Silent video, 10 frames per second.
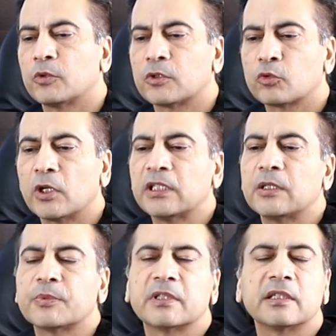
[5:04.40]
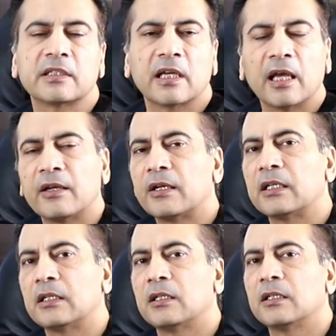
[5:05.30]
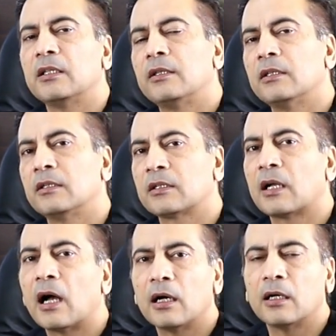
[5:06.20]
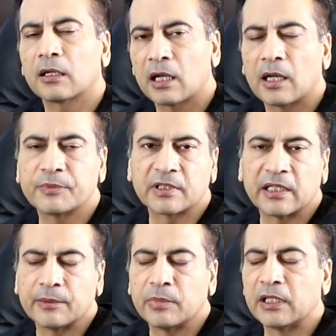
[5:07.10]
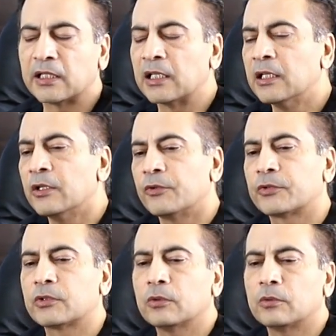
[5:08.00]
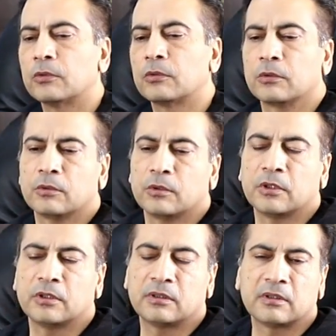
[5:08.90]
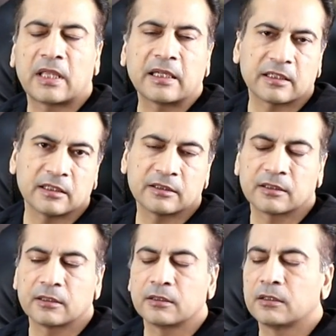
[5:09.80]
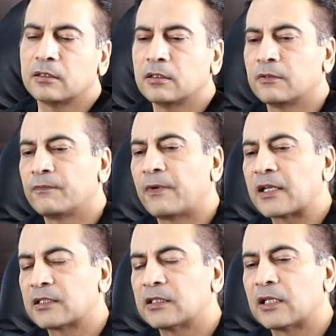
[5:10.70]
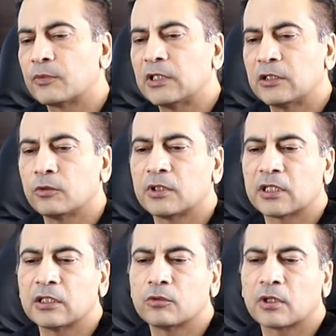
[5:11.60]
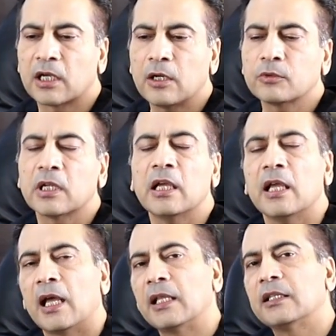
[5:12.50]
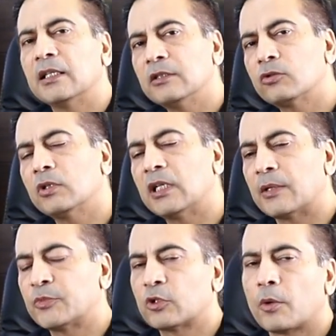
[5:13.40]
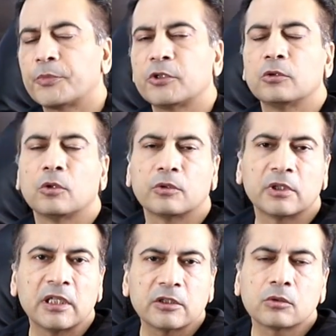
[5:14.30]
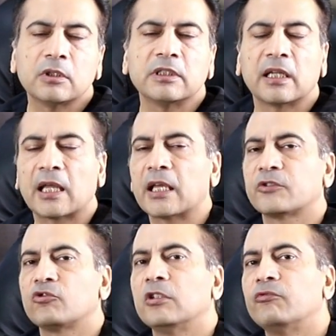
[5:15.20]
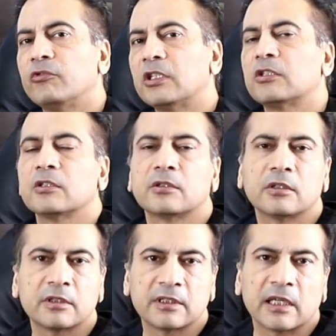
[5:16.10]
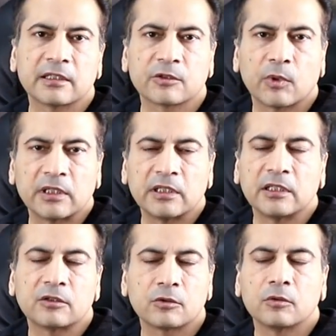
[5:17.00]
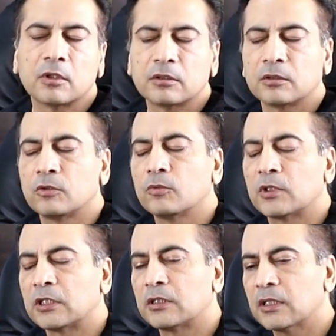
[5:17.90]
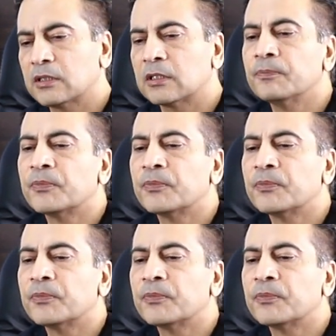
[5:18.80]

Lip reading: to a 20% error in the carbs labeling. So that is a factor that we need to take into account. And the insulin absorption, or the insulin that actually reaches the cells where it needs to do what it does,